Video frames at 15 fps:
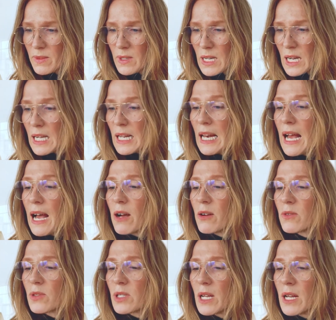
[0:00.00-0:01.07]
A
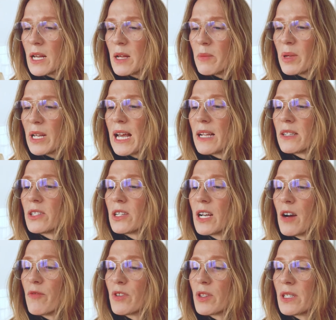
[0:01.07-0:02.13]
cloud began to
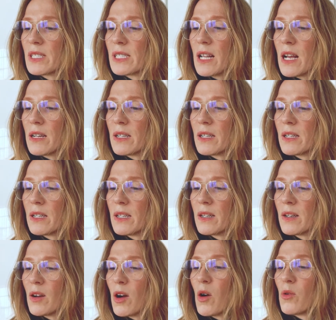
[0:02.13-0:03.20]
cover the sun,
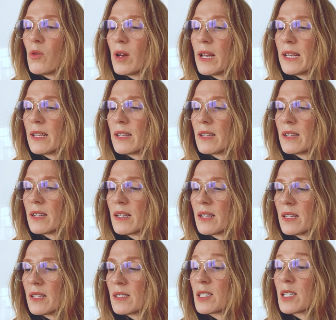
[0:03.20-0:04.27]
holy,
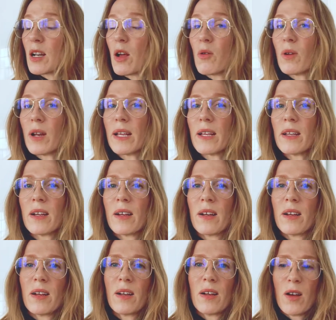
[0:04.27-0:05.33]
slowly,
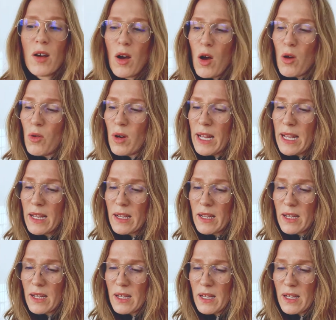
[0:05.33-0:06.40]
holy,
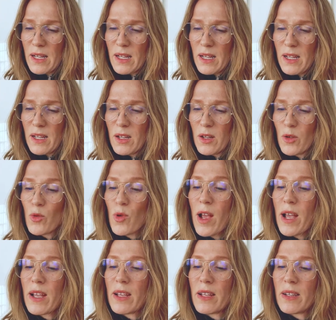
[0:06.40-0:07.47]

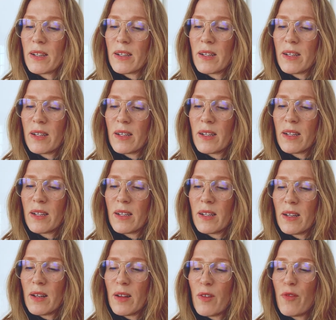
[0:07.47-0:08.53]
grey,
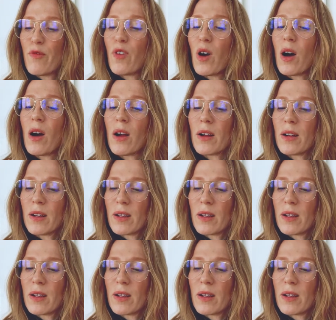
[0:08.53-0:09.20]
far.